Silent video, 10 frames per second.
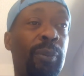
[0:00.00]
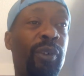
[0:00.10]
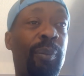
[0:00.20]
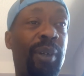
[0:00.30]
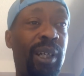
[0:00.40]

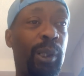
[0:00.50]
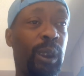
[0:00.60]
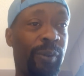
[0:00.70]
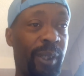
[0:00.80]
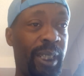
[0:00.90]

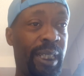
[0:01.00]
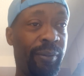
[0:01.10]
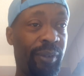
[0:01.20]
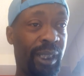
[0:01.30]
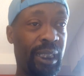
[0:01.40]
prepares for the
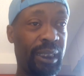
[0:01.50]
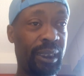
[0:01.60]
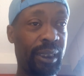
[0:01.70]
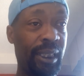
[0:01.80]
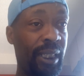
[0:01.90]

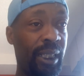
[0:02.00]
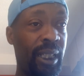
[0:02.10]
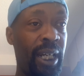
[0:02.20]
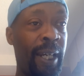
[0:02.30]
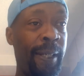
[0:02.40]
influx
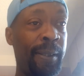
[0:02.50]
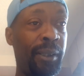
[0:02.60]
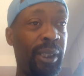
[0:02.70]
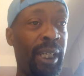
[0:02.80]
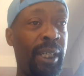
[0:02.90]

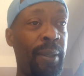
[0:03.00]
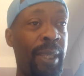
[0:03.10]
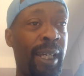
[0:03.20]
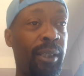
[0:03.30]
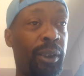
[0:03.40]
and and
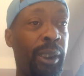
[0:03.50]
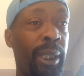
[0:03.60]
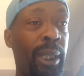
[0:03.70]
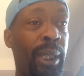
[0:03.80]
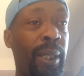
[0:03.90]
that
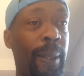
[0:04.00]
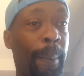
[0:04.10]
she